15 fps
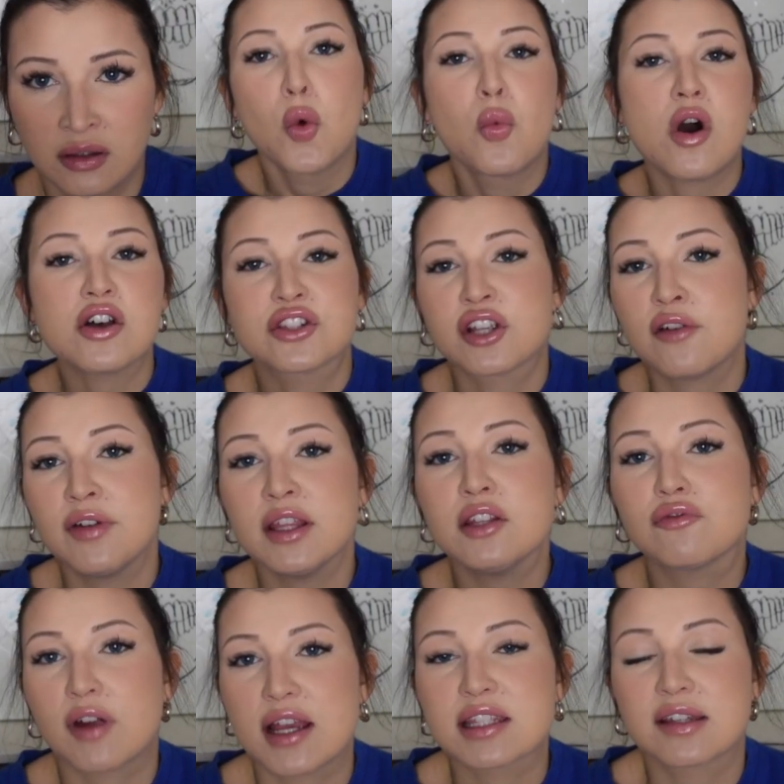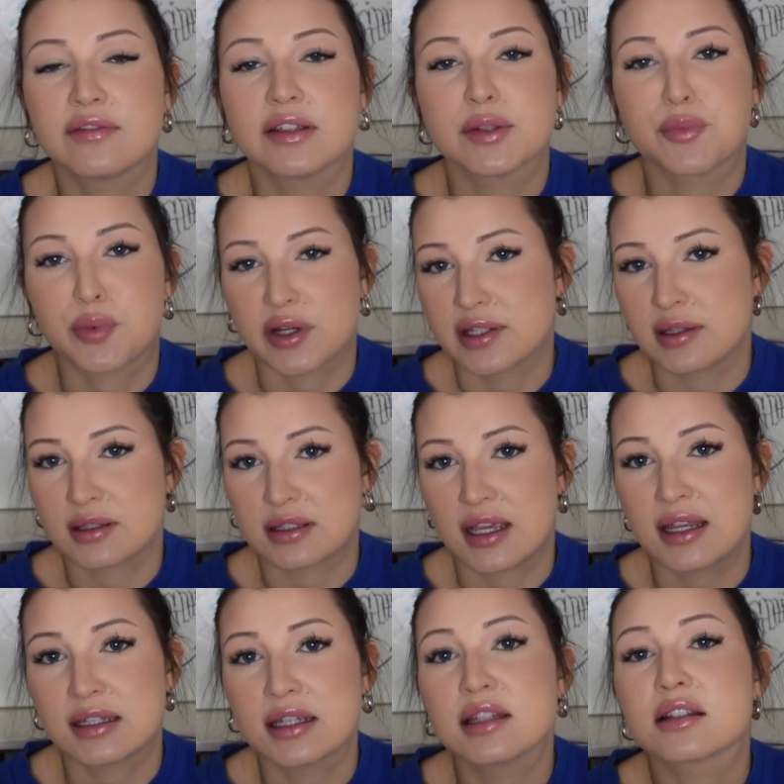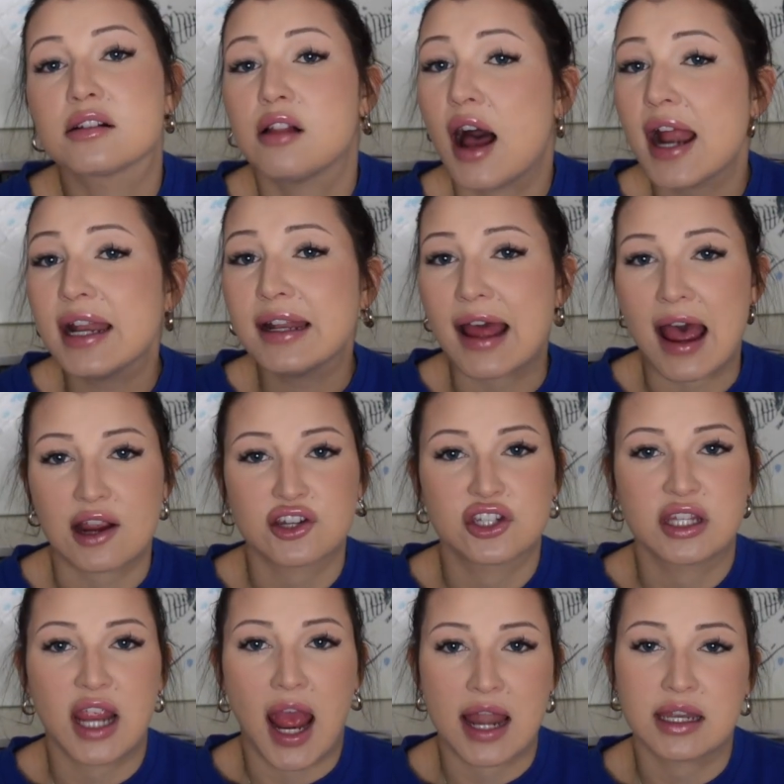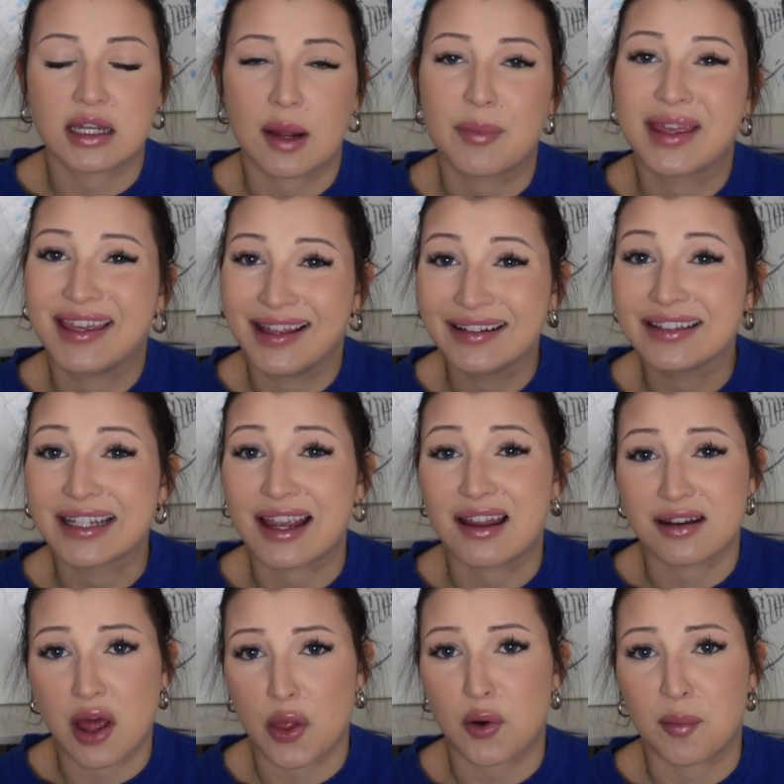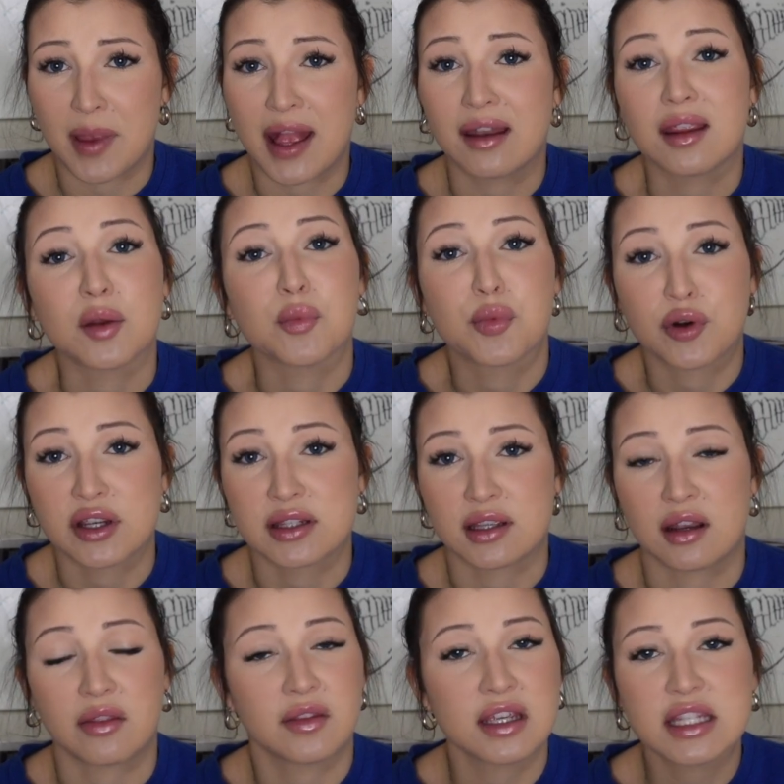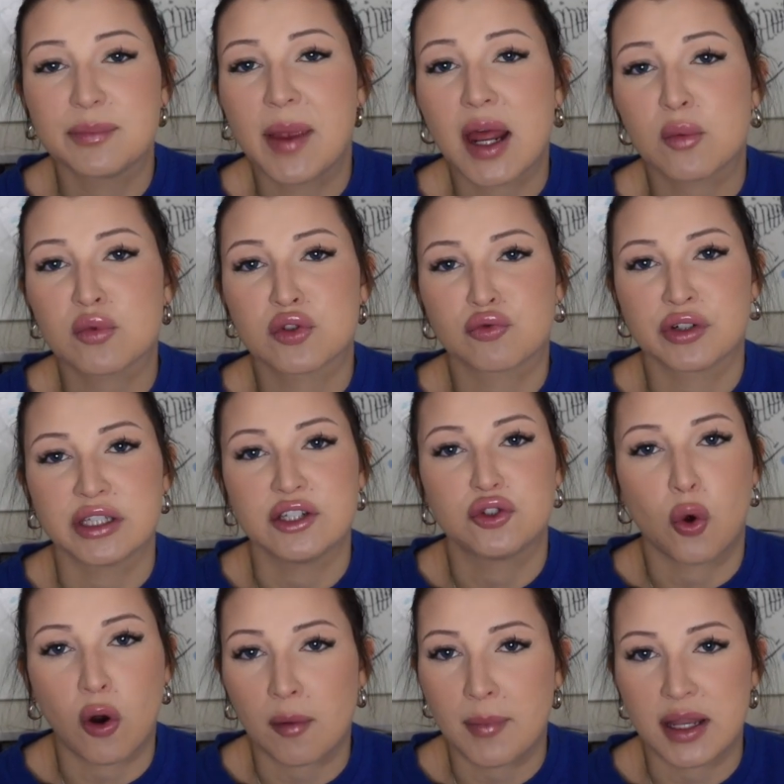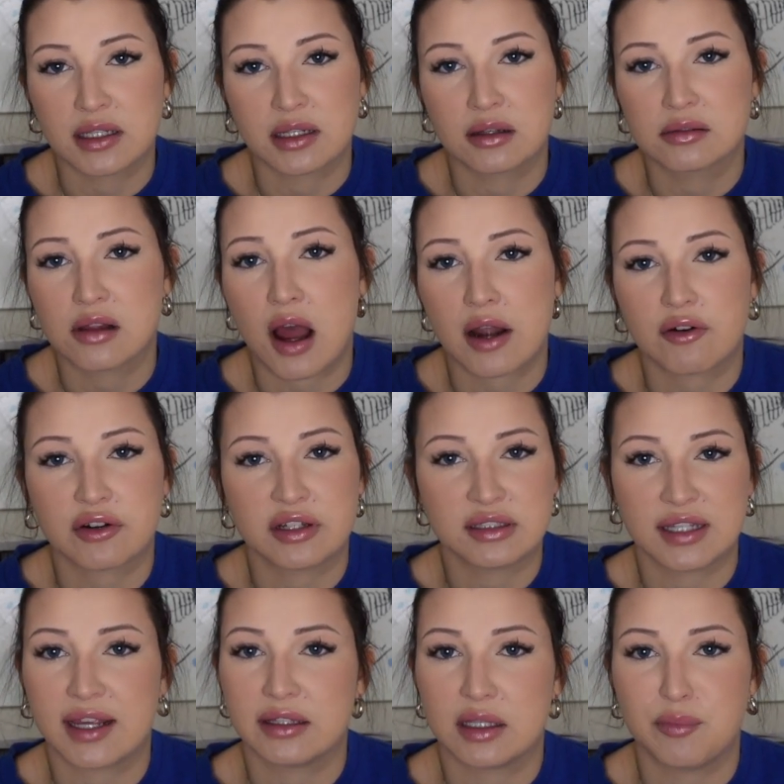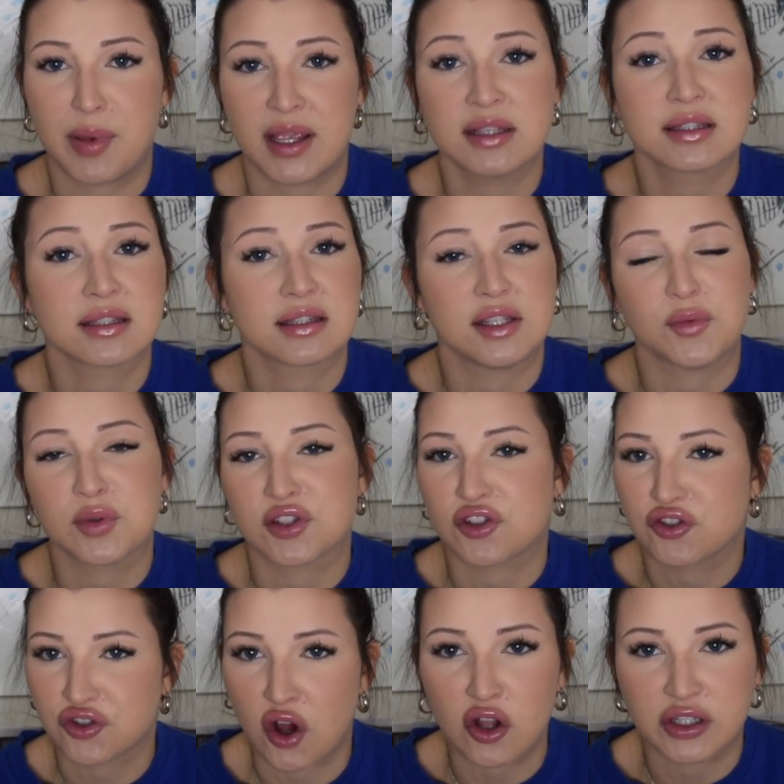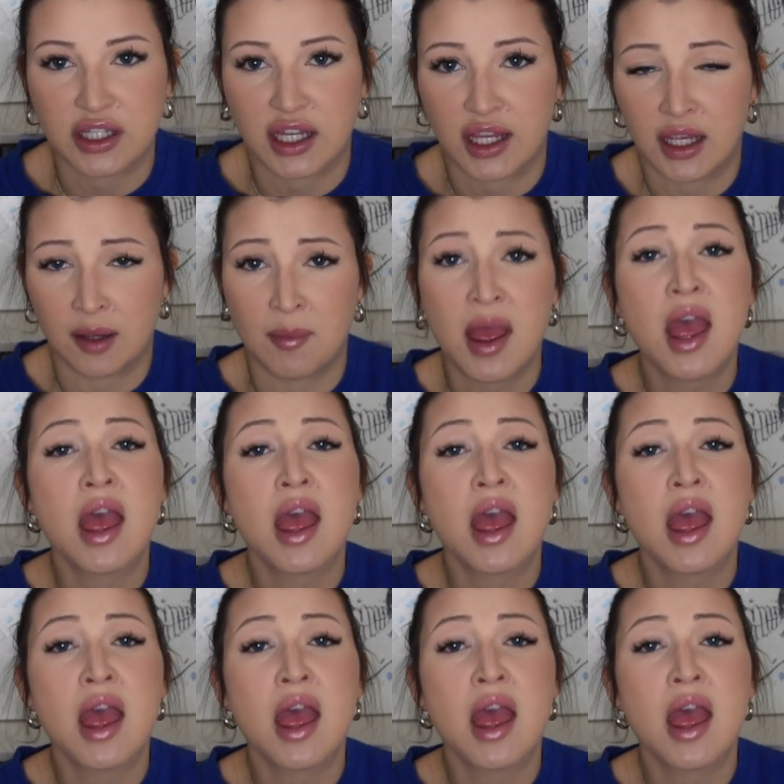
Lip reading: While serving the rest of his prison sentence, Clyde had actually ended up killing another man in prison. This man was really tormenting Clyde on a daily basis. He was assaulting him